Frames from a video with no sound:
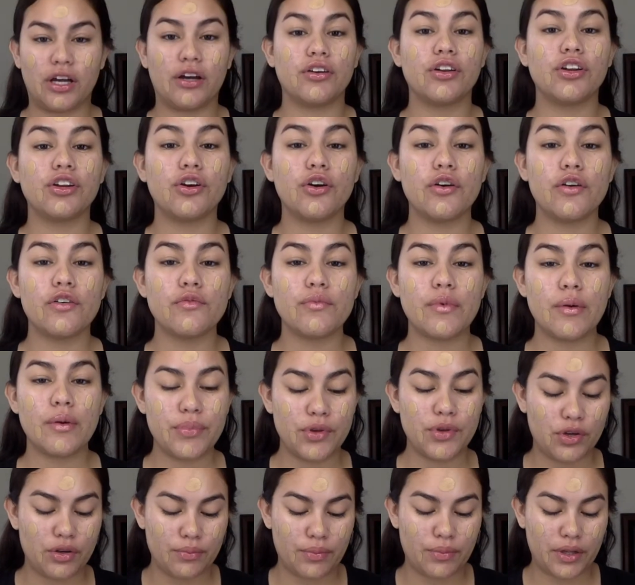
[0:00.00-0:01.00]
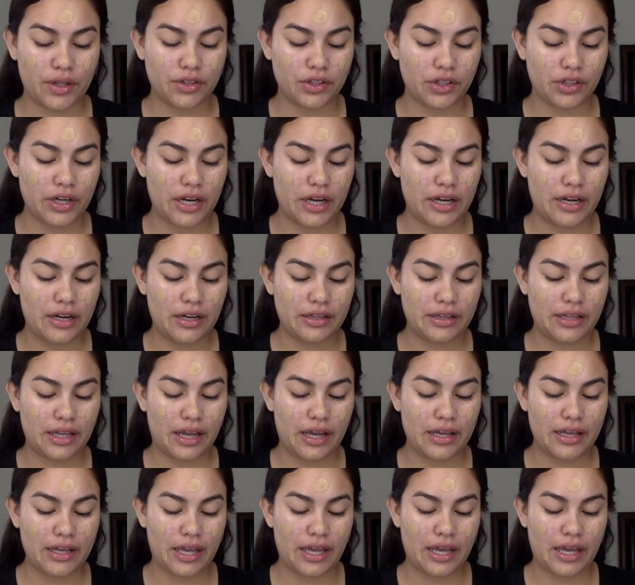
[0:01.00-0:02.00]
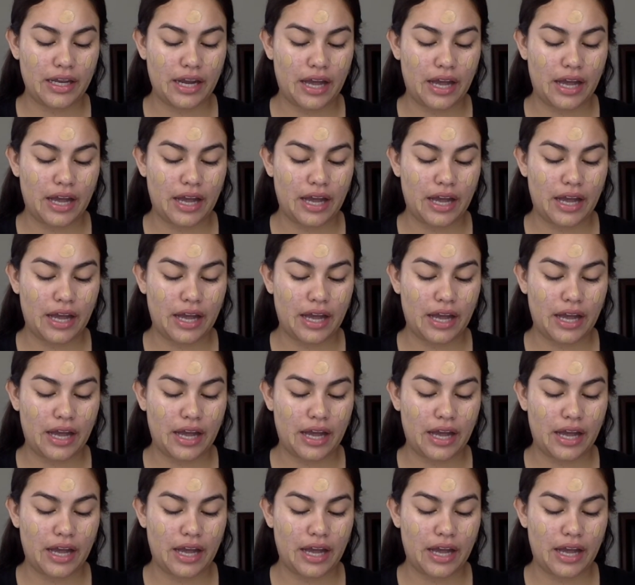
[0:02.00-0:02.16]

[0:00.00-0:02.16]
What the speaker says: going to go in with my beauty blender, and again,